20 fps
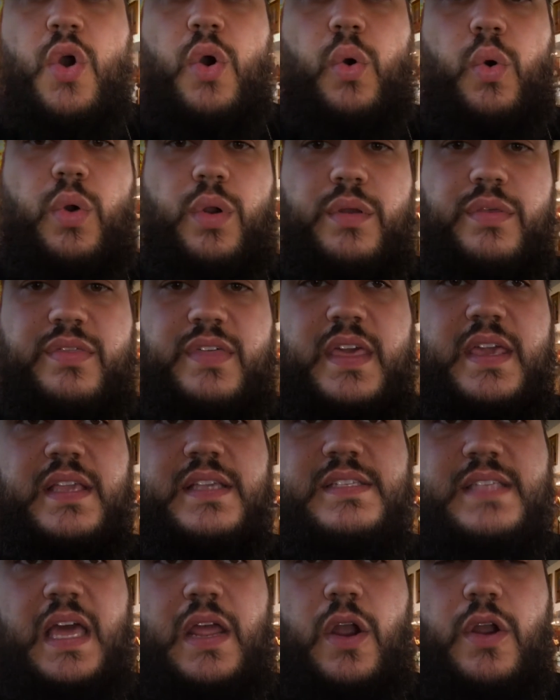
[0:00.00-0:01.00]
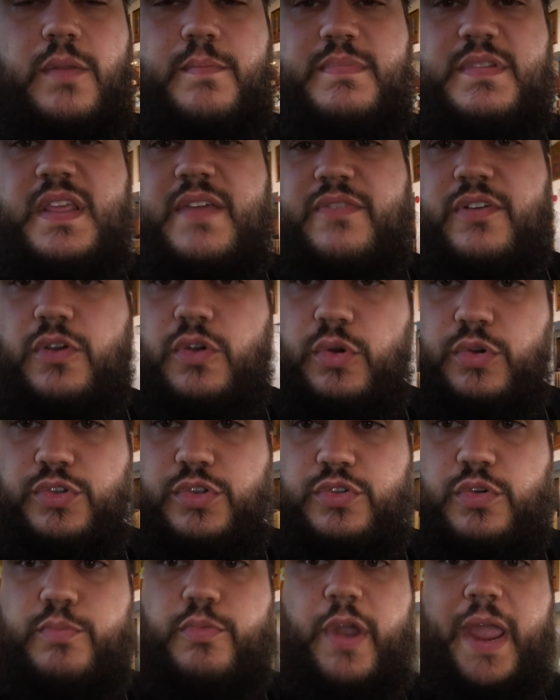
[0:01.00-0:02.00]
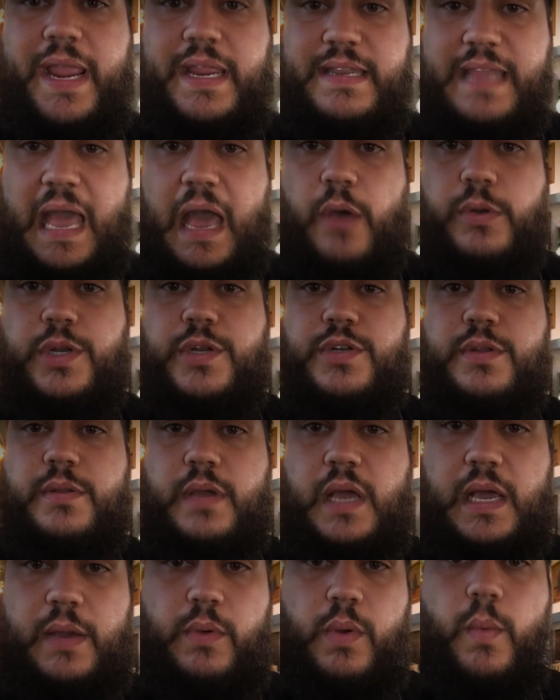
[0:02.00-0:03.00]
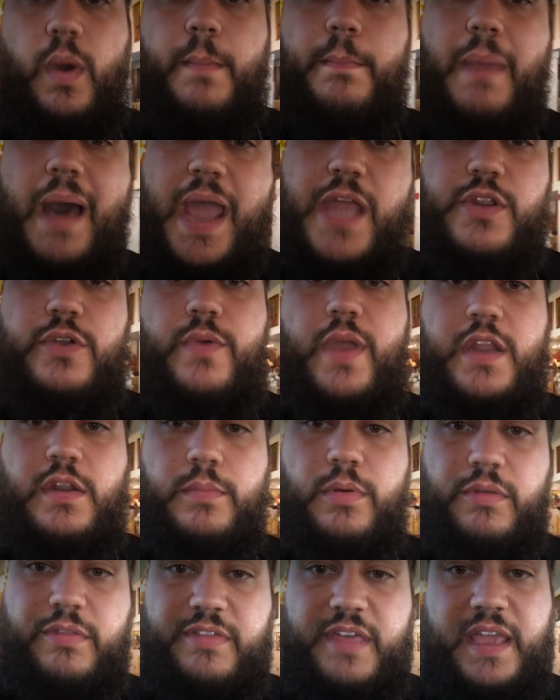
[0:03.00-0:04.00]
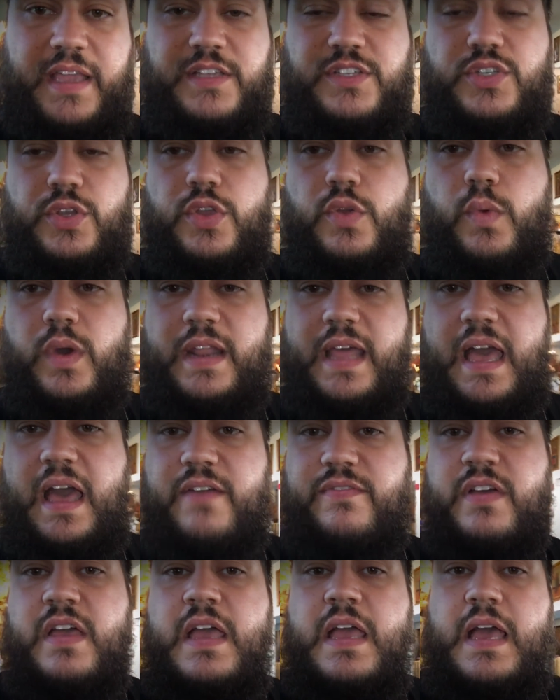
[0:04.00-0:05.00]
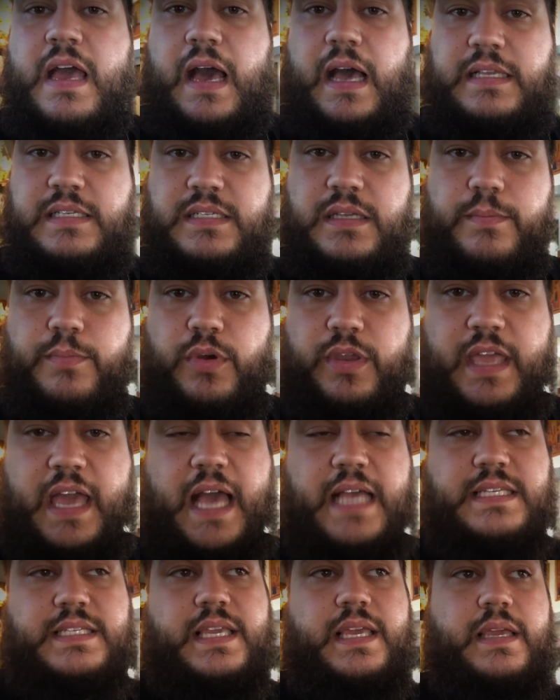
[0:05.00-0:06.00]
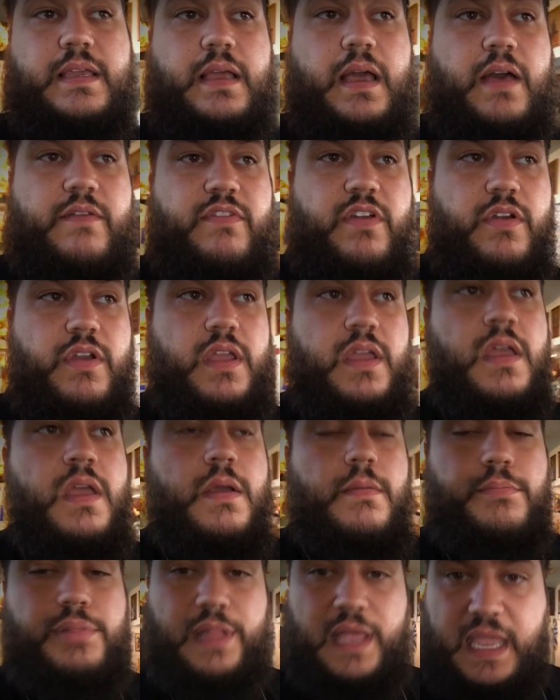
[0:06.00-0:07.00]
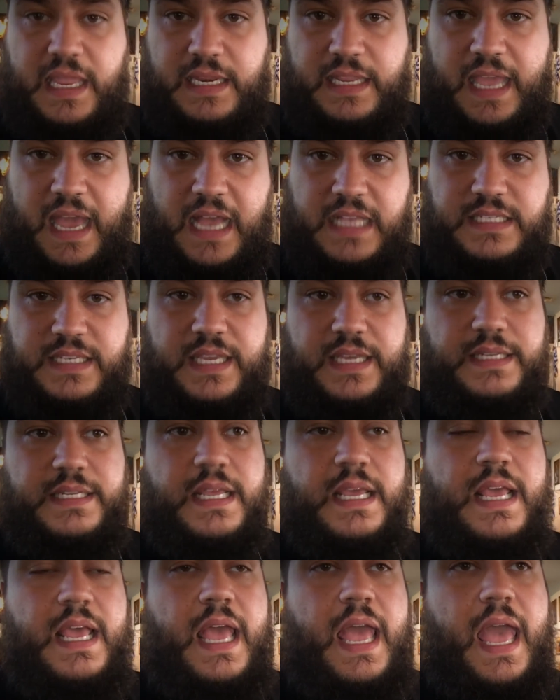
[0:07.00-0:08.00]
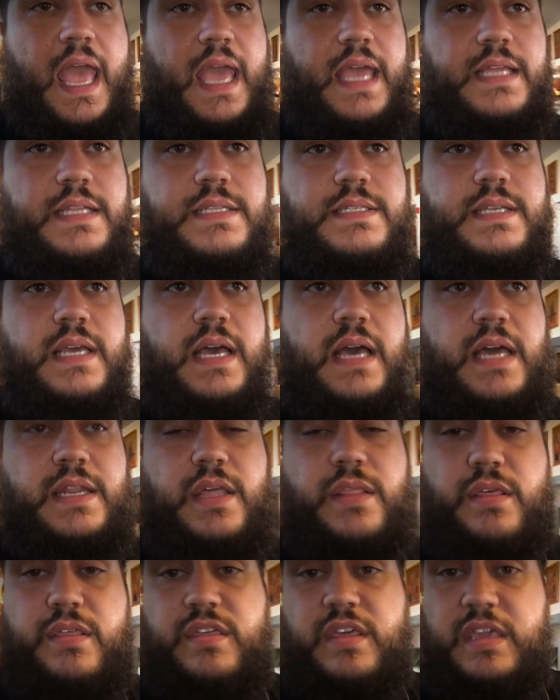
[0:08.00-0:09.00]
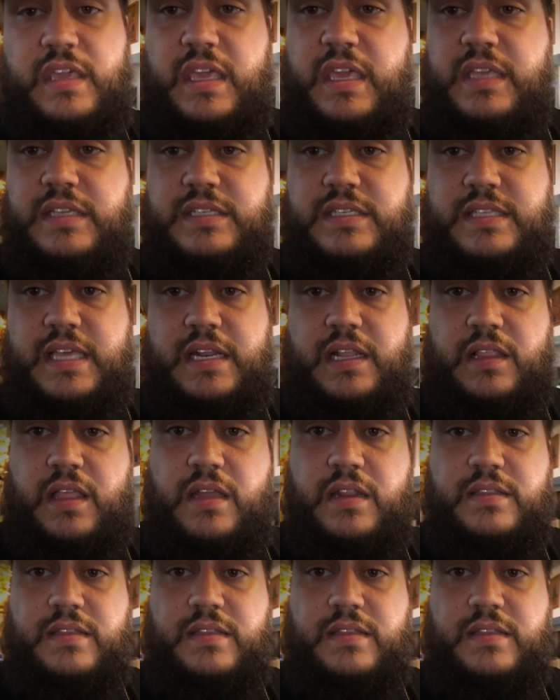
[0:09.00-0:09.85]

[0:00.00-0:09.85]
or things that are difficult to break down. We want biodegradable things. So you want to have a simple casket, a very plain casket. And another thing is that a lot of